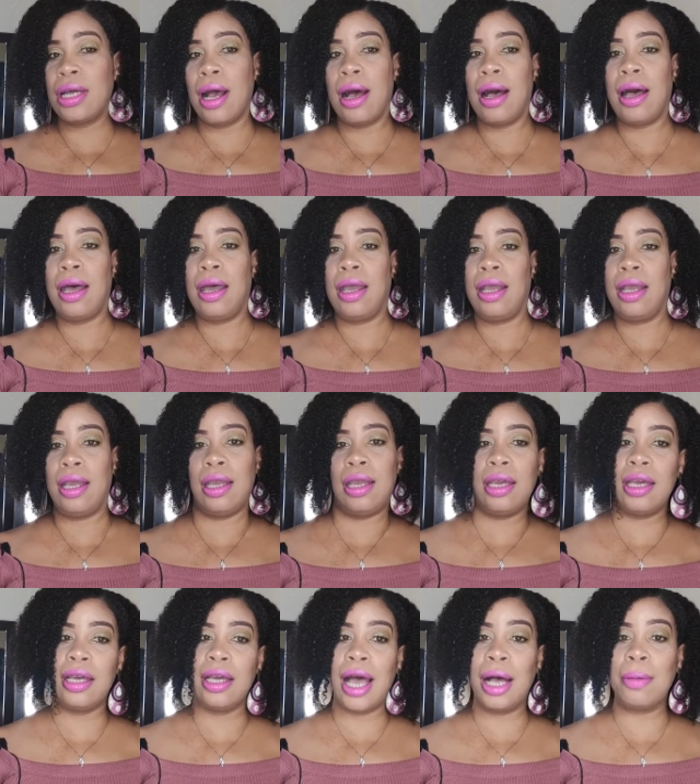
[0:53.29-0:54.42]
I
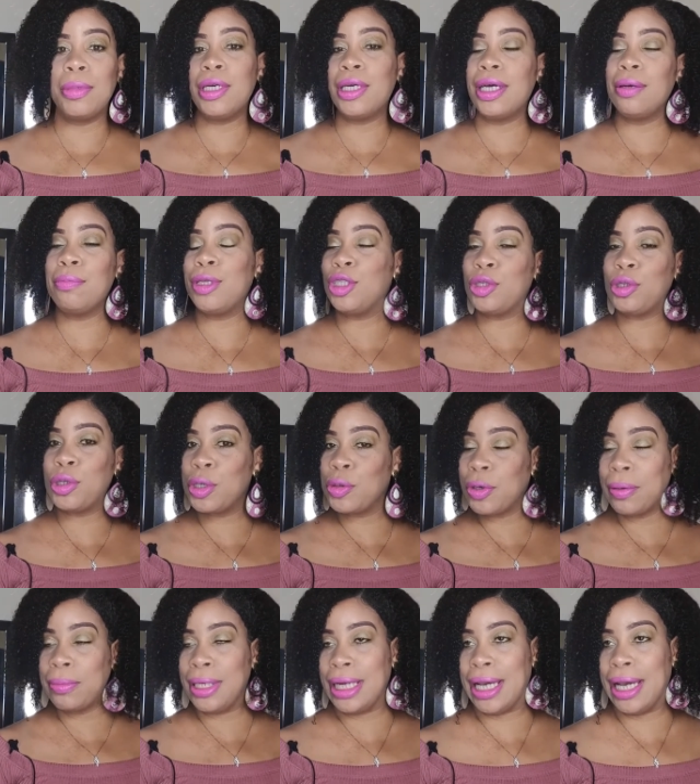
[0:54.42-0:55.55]
I'm a mature
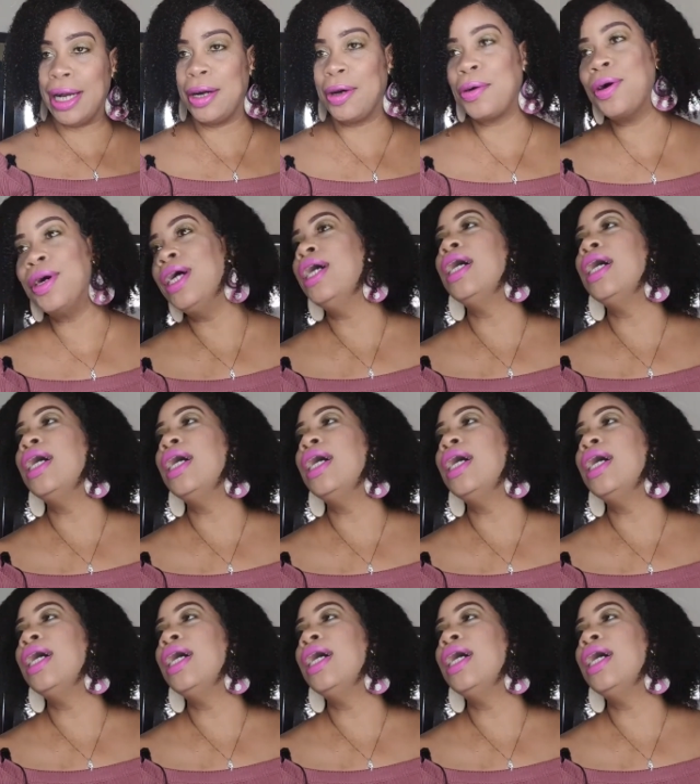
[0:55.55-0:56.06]
woman now,